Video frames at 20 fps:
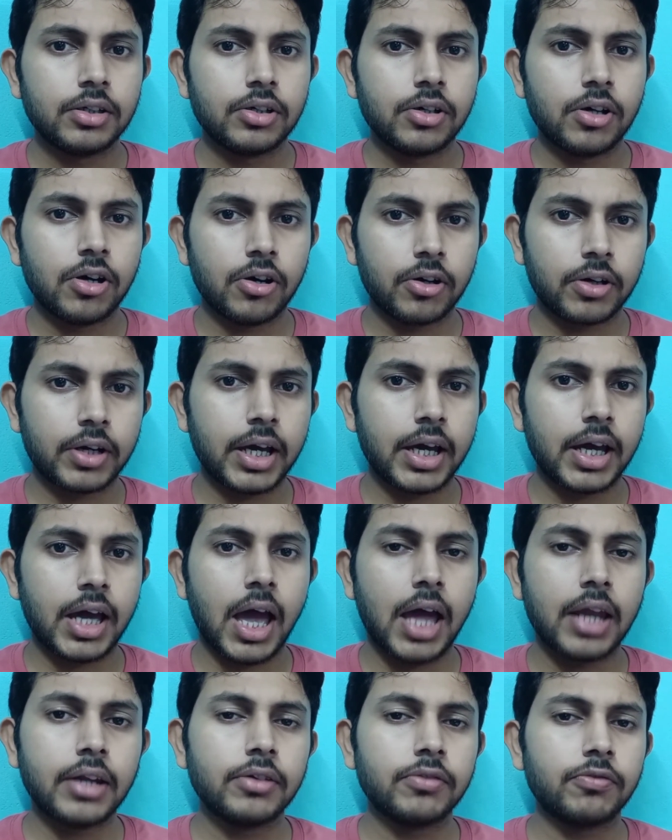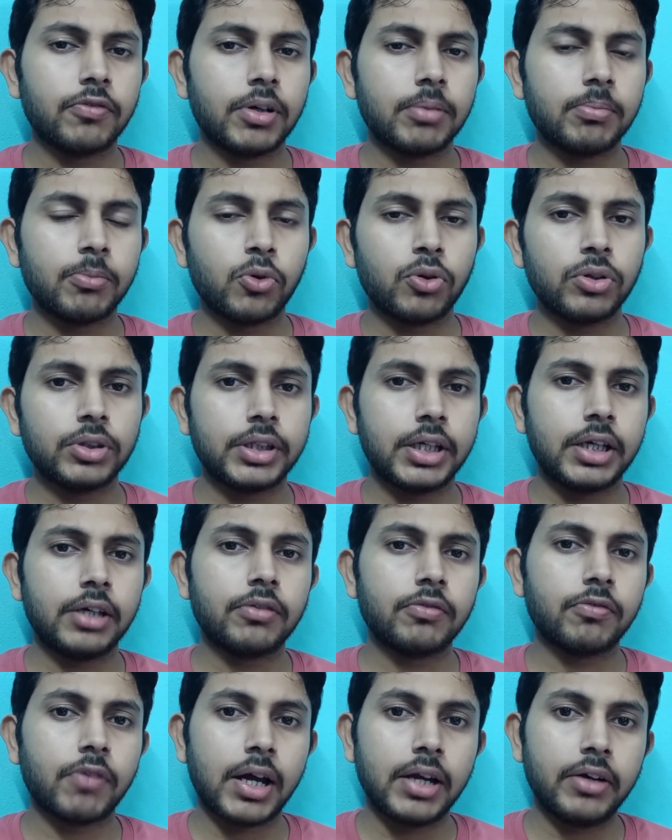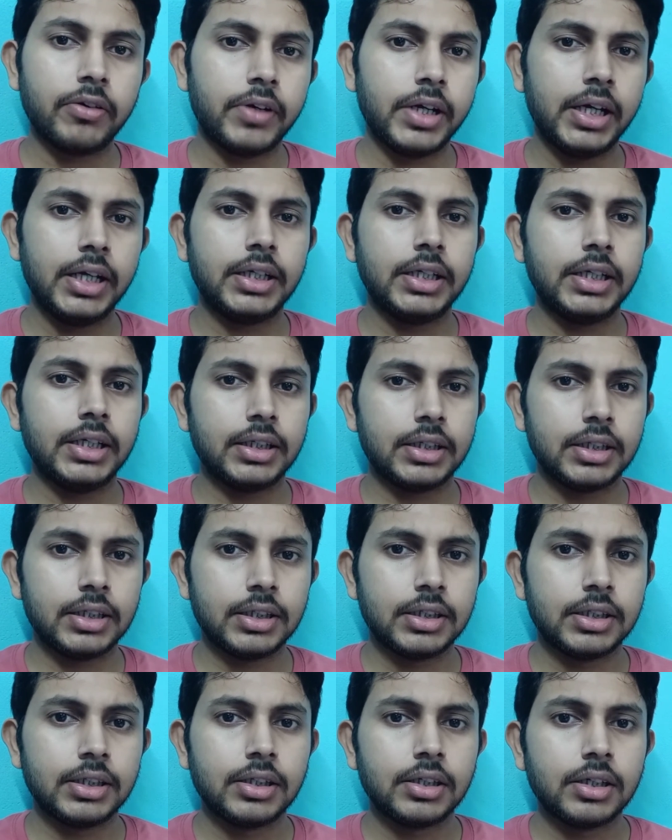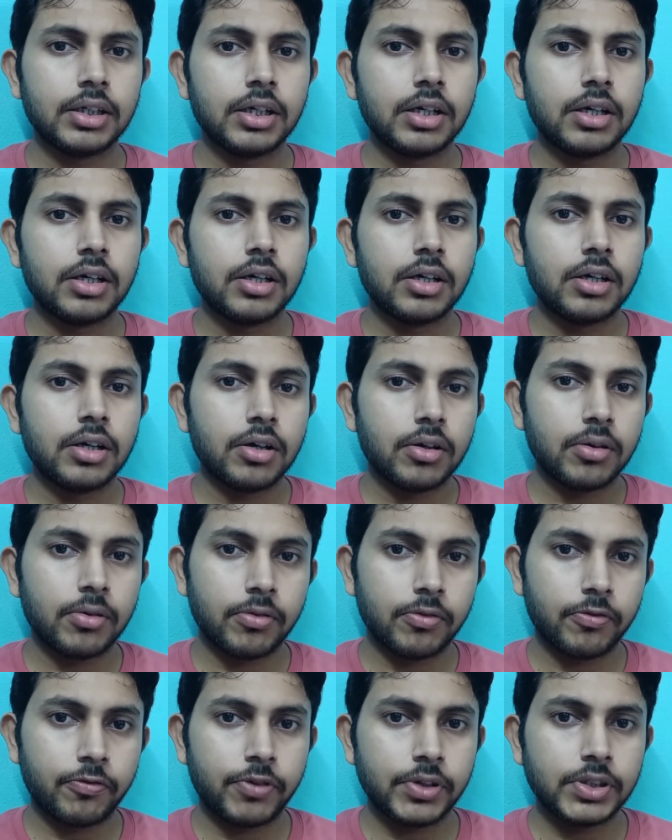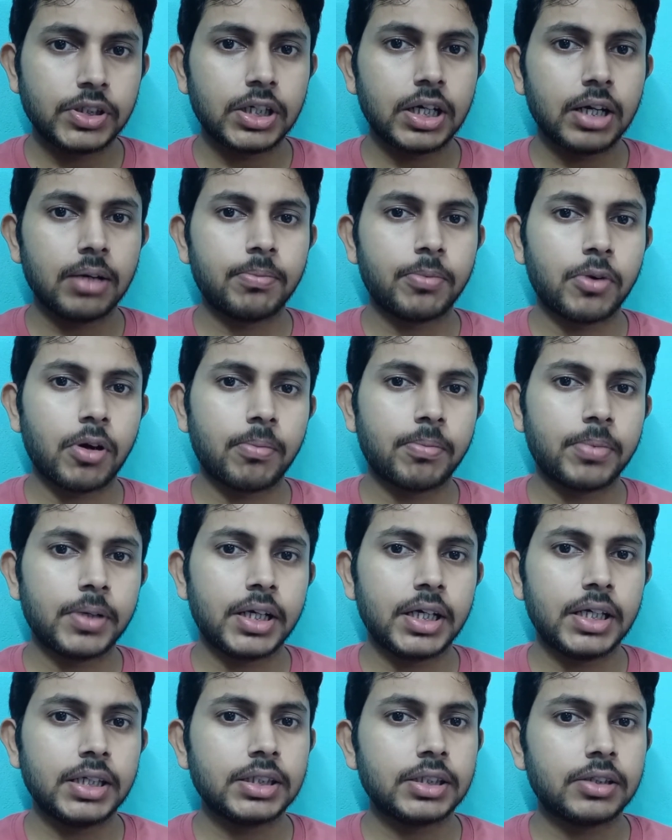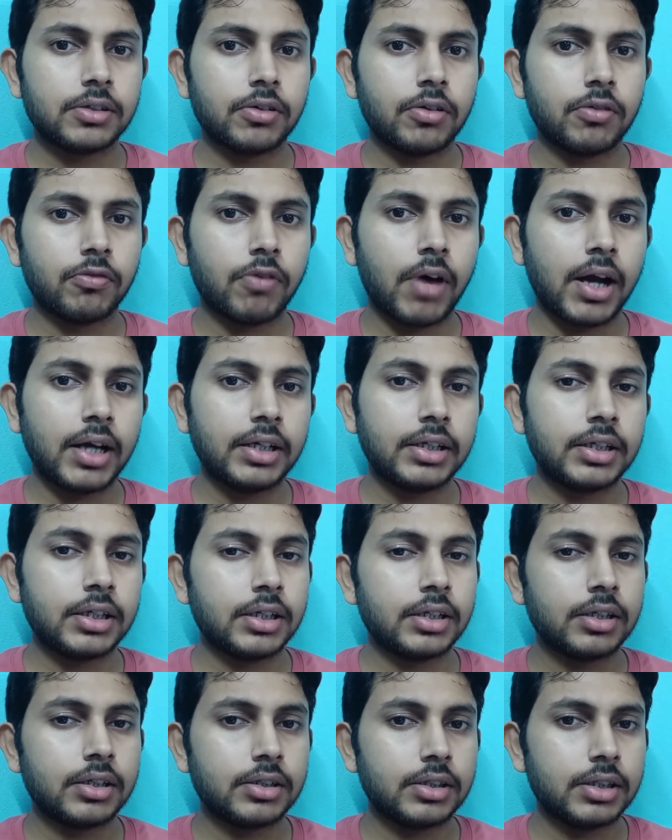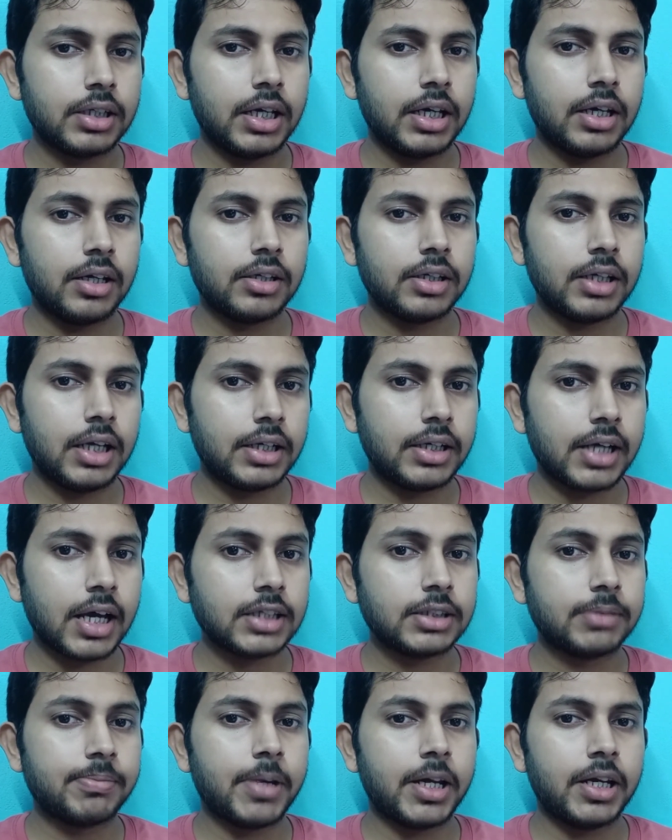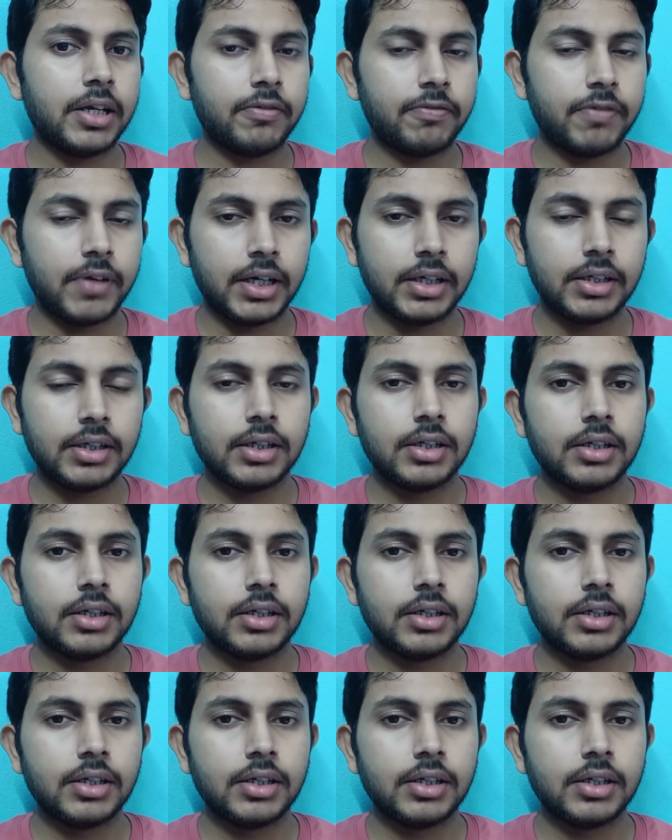Okay, and one more thing, while reading physical properties, what it has benefit,